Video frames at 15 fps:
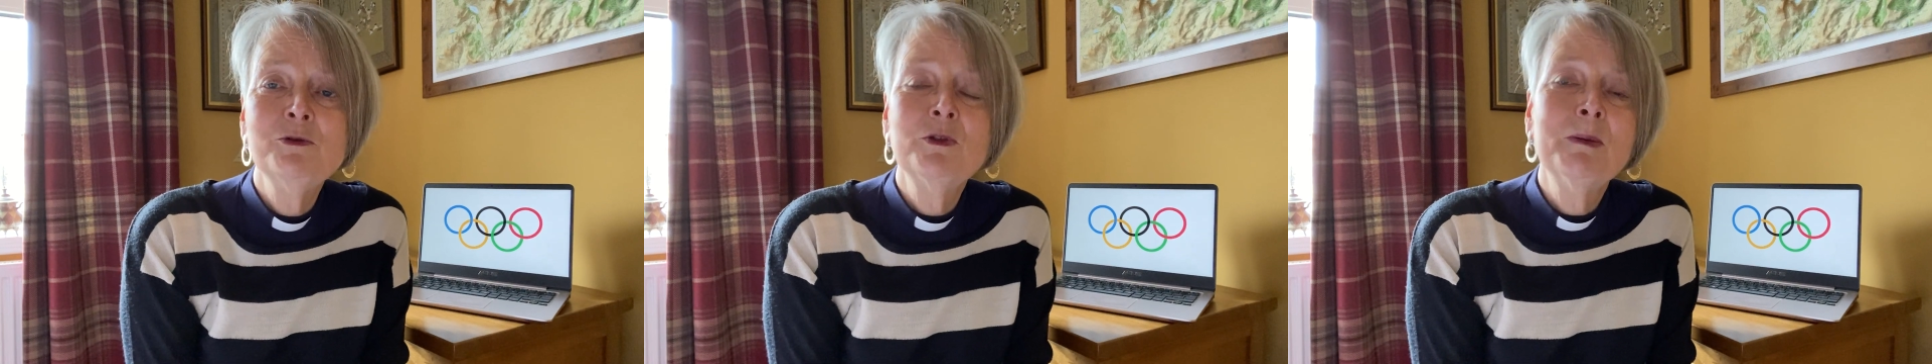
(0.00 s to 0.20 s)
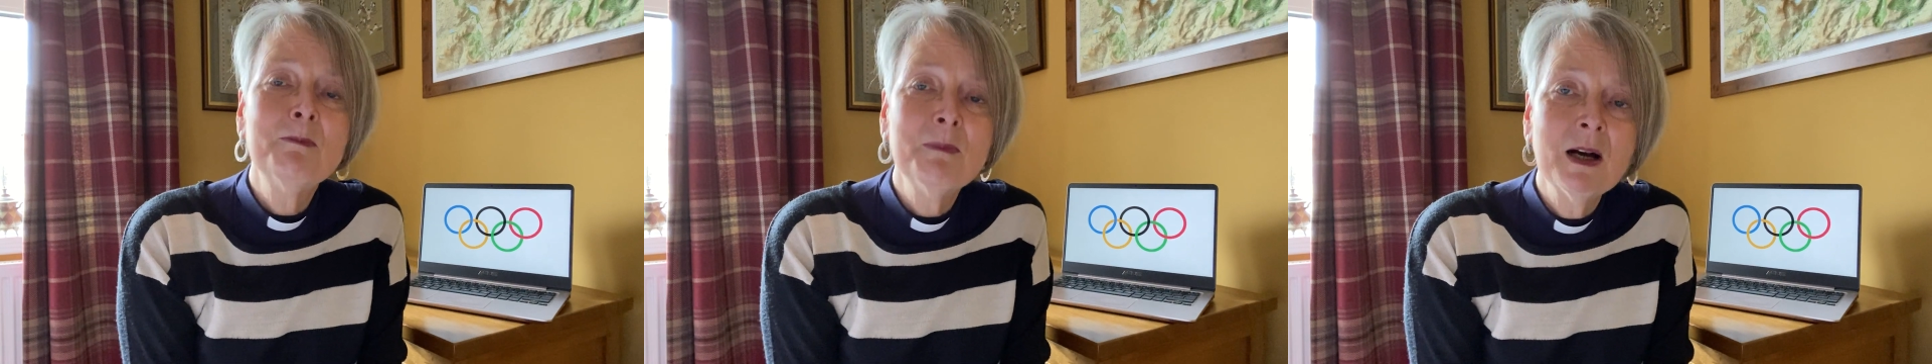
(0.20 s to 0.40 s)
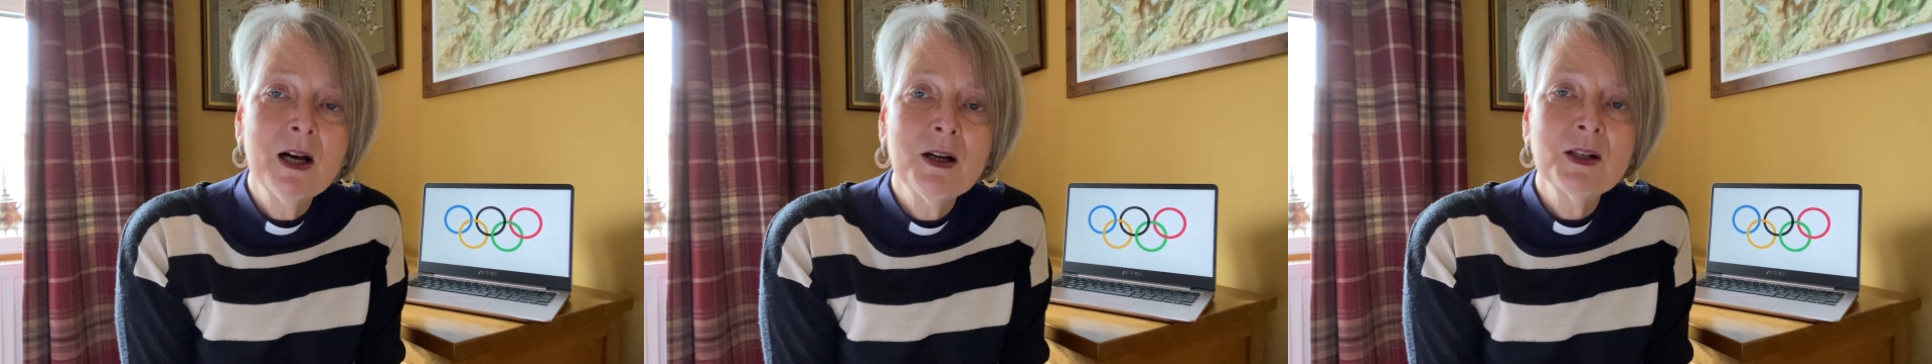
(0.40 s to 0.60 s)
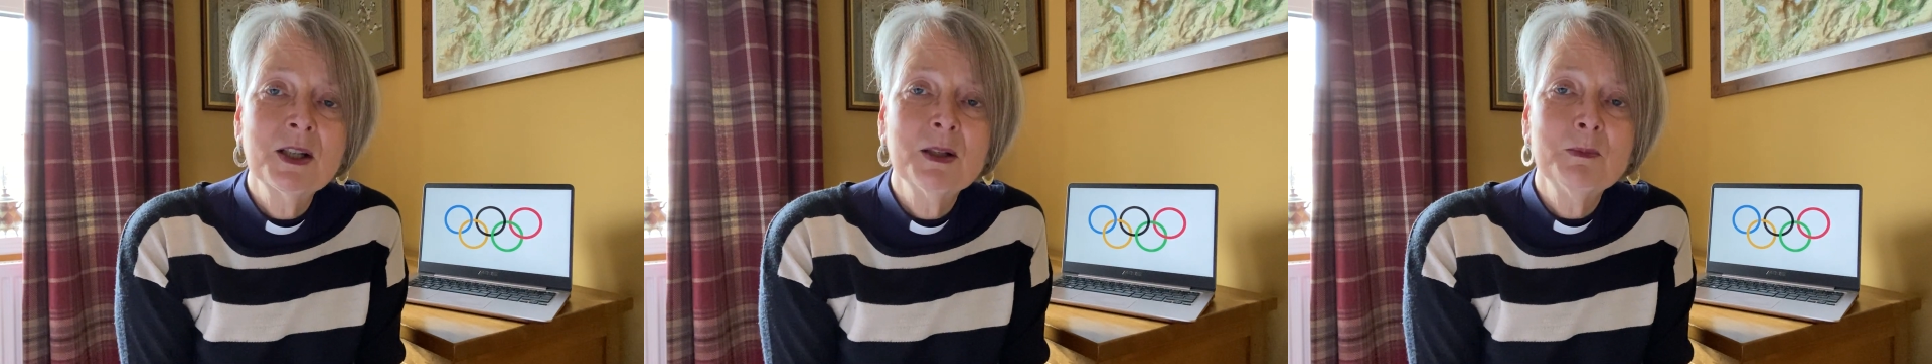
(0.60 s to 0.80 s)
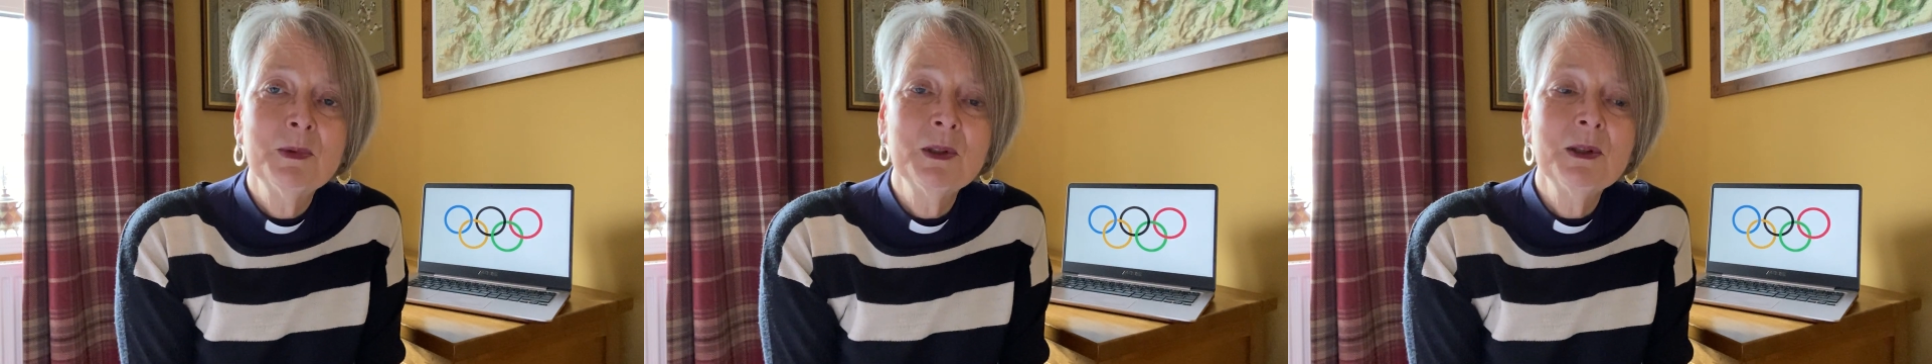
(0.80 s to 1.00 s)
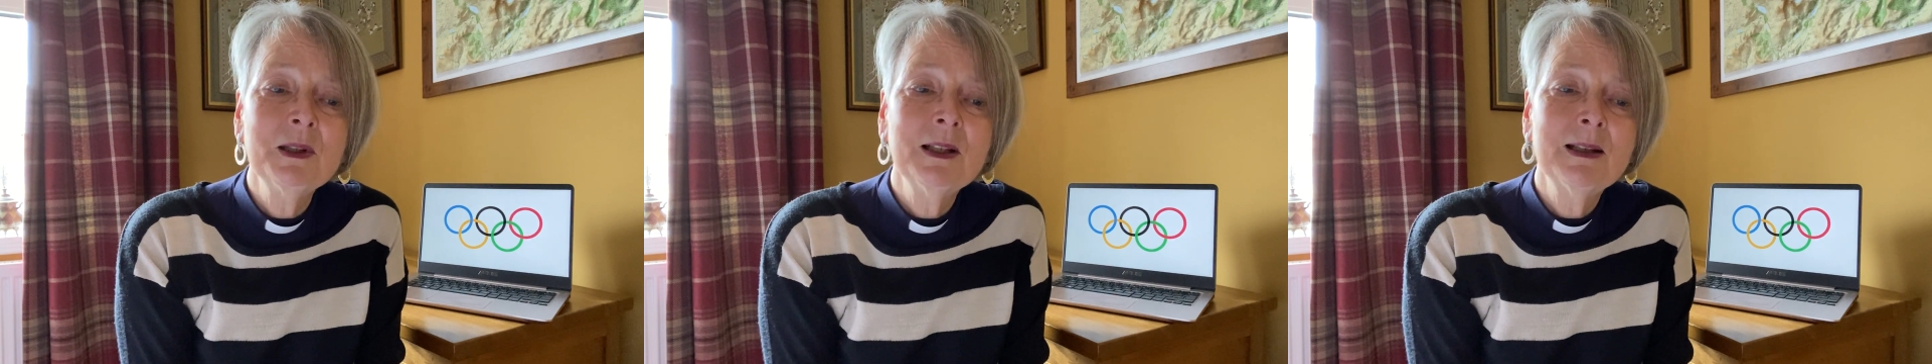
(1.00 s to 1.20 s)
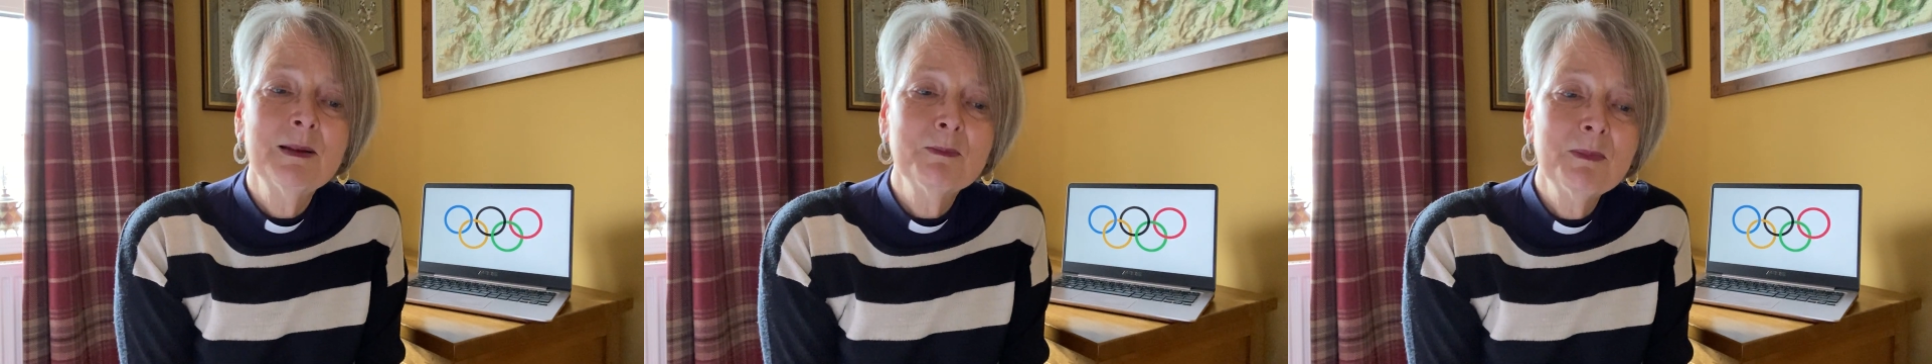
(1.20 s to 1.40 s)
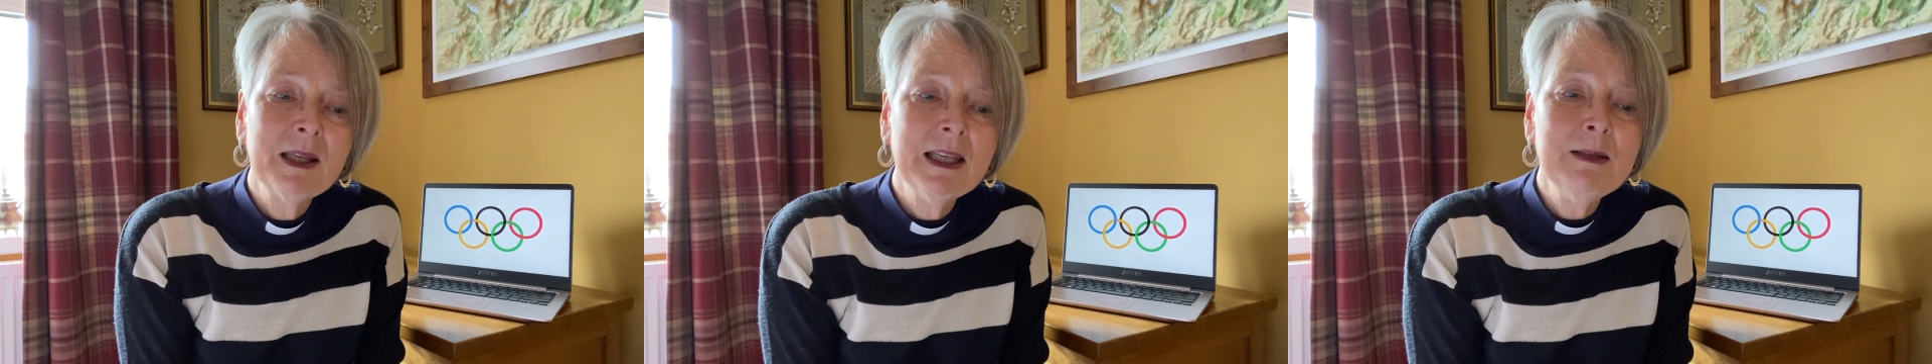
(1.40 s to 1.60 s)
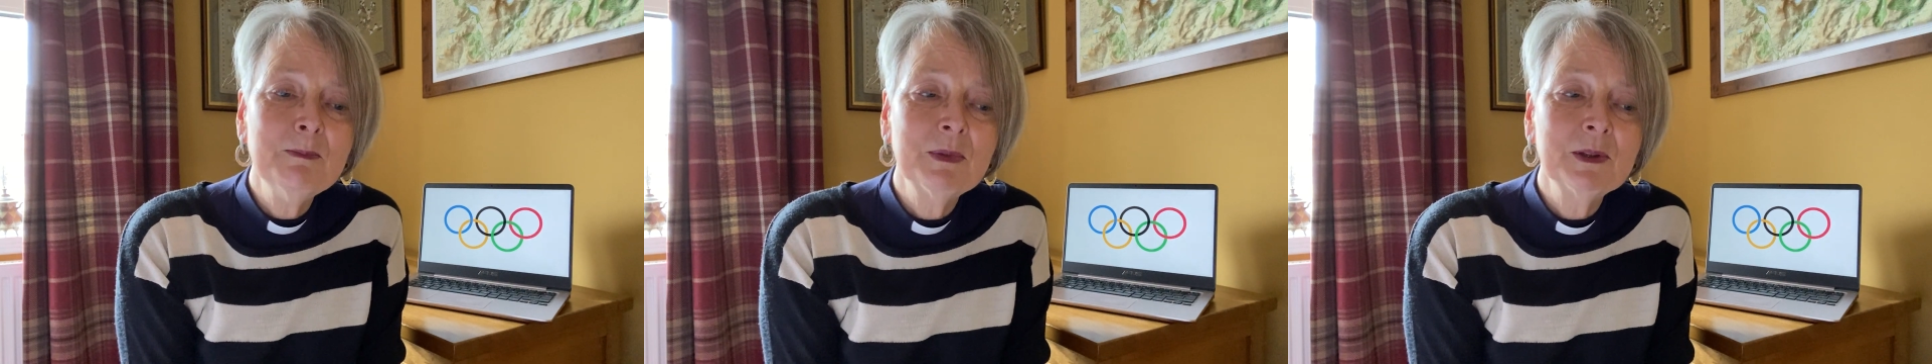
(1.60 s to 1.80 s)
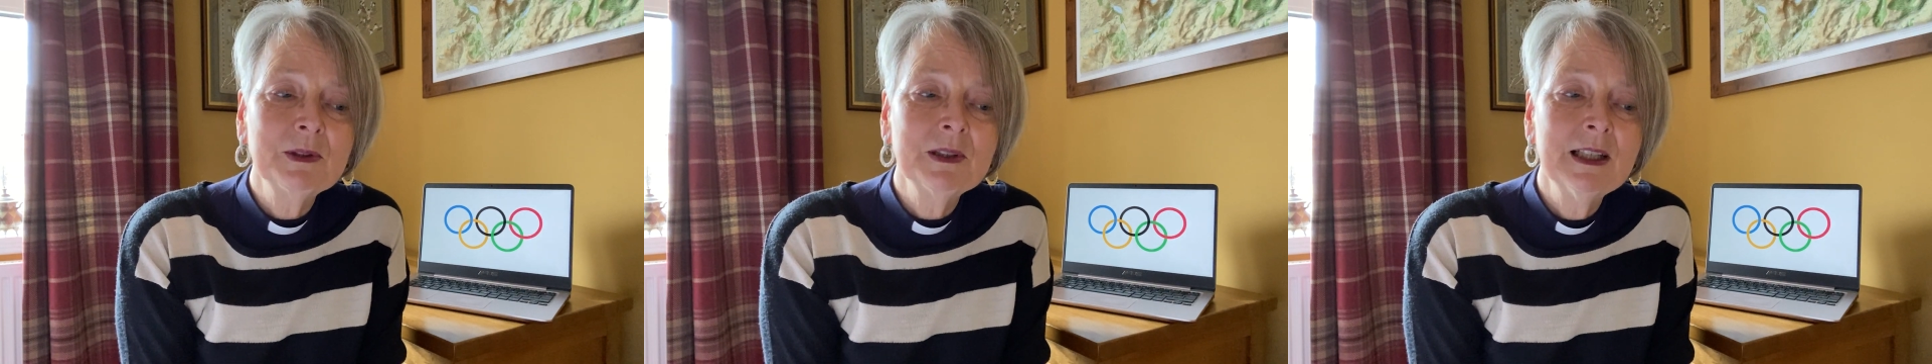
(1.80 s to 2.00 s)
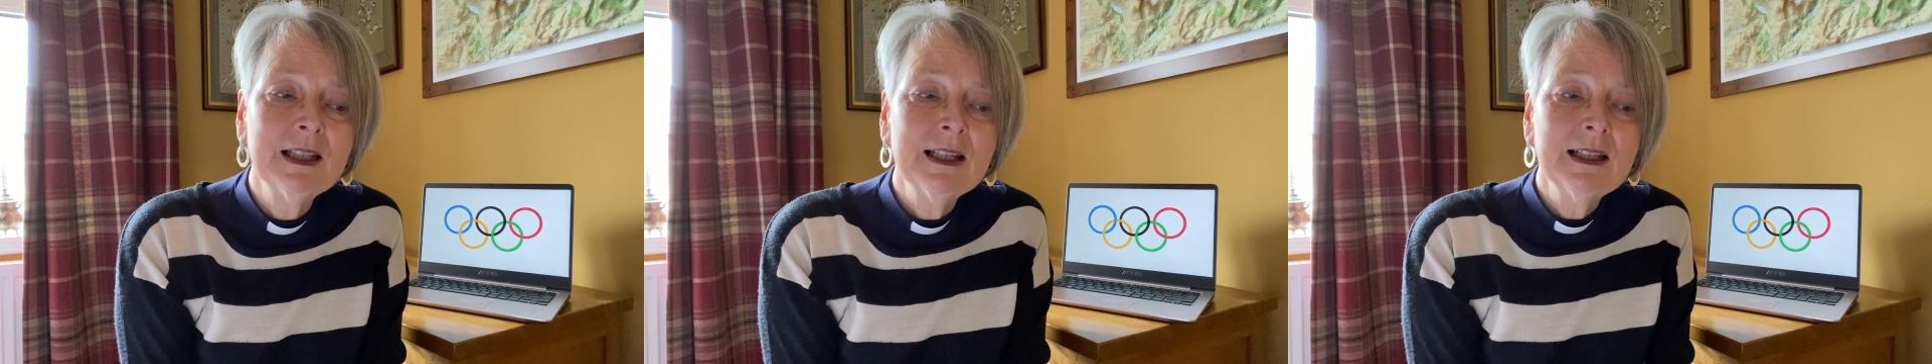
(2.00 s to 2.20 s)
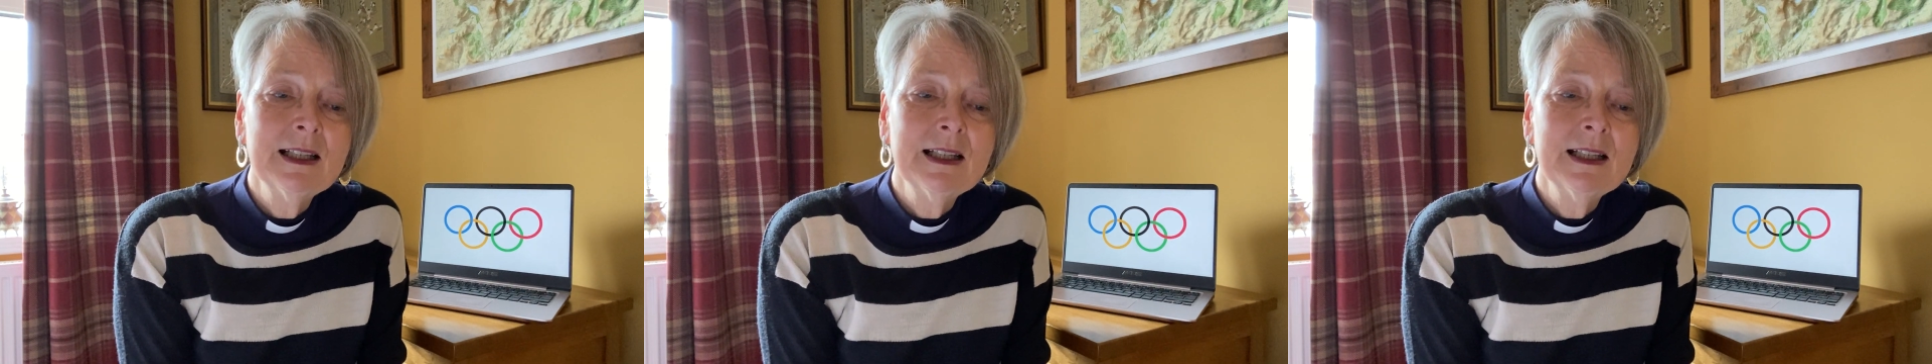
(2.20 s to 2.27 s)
remarkable people,